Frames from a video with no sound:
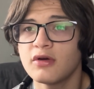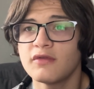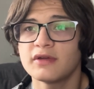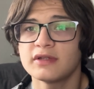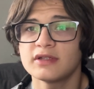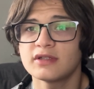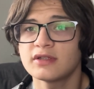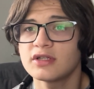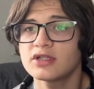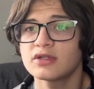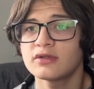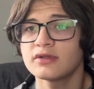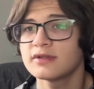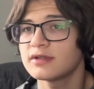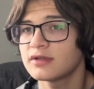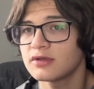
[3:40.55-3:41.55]
of
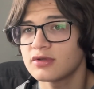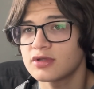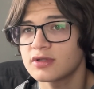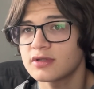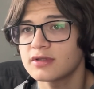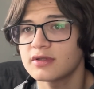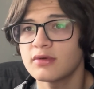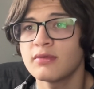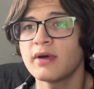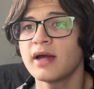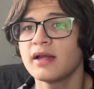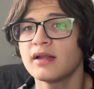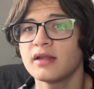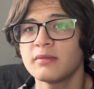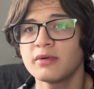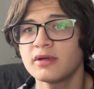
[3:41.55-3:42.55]
international institutions,
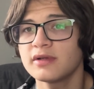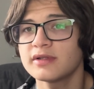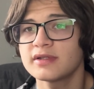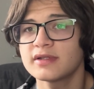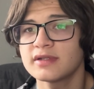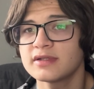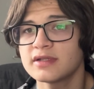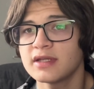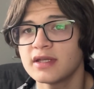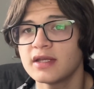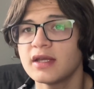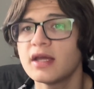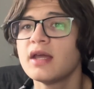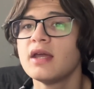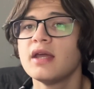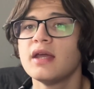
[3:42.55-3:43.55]
while liberals see